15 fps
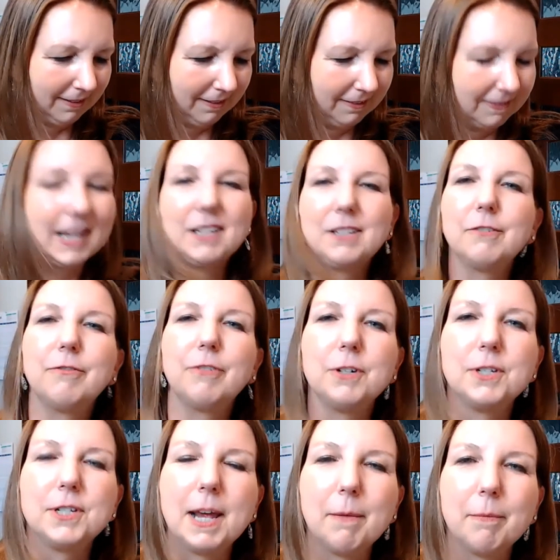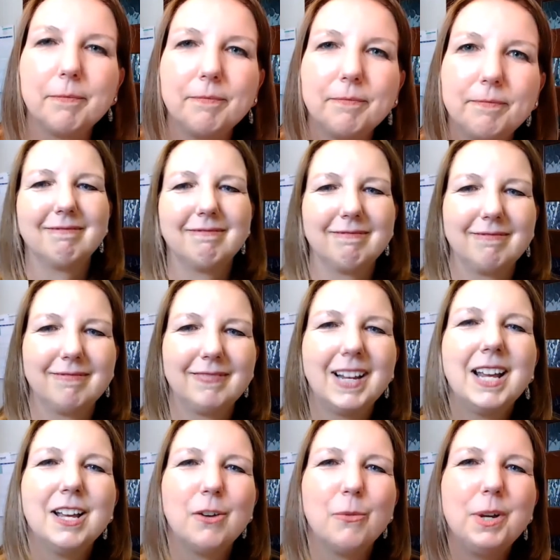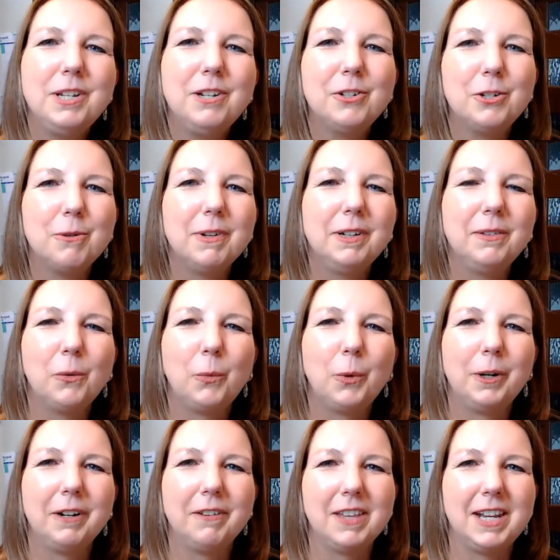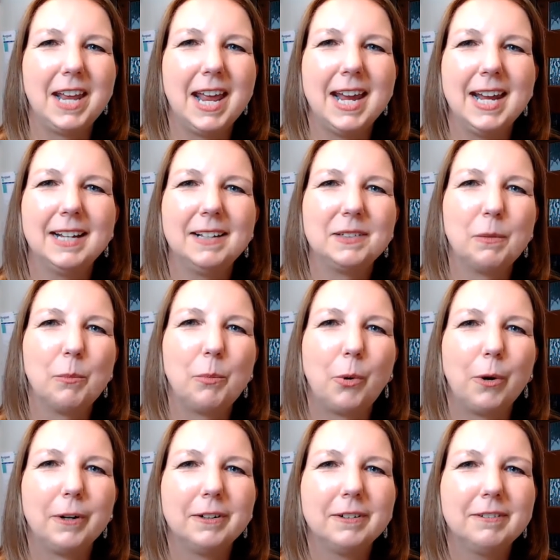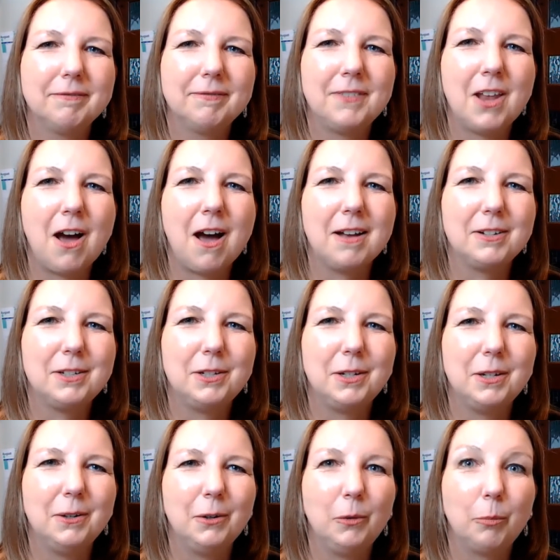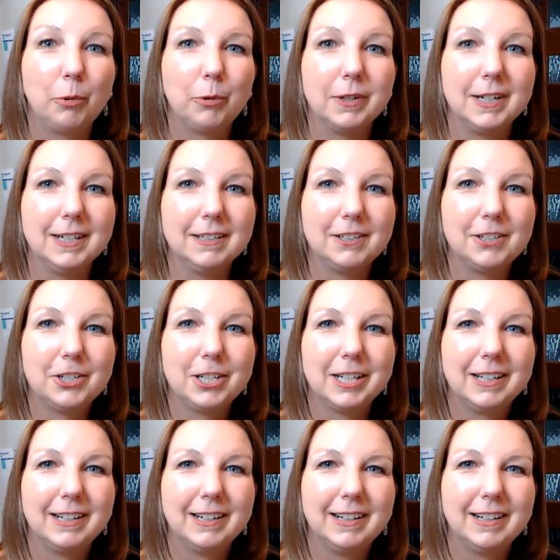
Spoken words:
That's the first step. When you're doing the word of the day, it's important not to preach.